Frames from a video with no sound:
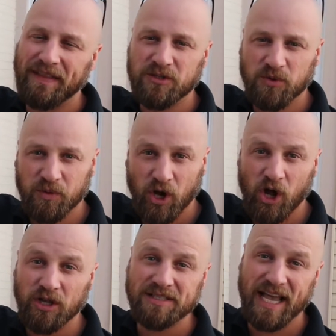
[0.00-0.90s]
and that's what we
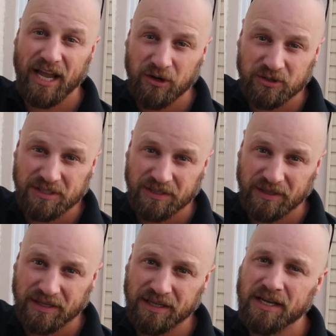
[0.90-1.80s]
call as air
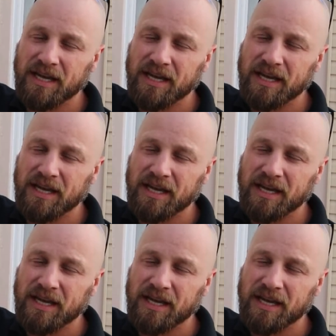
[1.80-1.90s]
sealing.